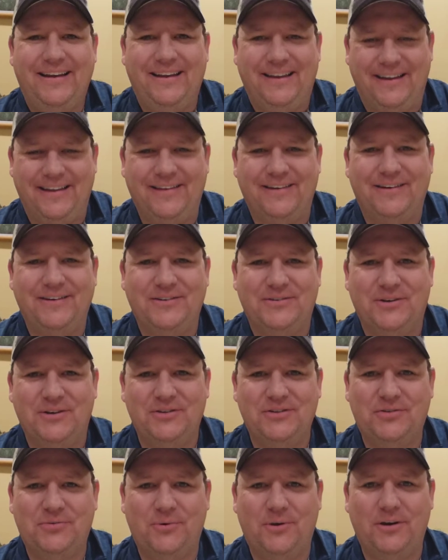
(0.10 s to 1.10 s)
Hey there. So I
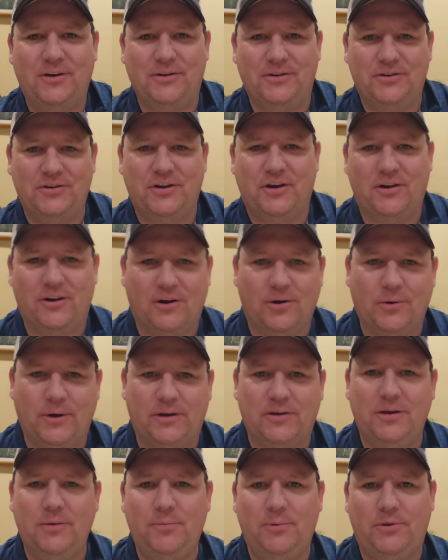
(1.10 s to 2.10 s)
just wanted to share a
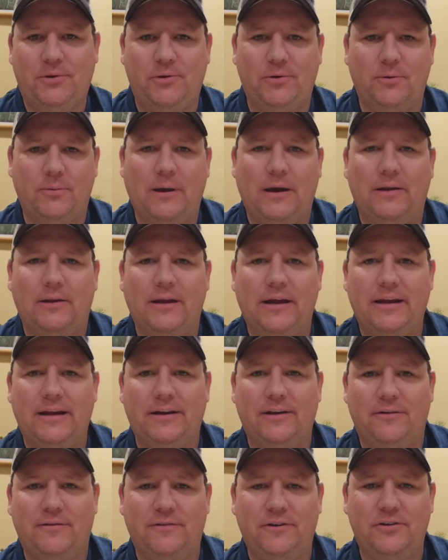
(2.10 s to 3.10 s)
quick tip with you about
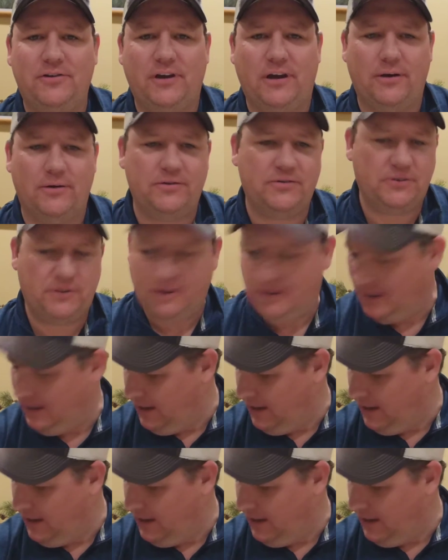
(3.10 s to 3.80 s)
lighting your fish house.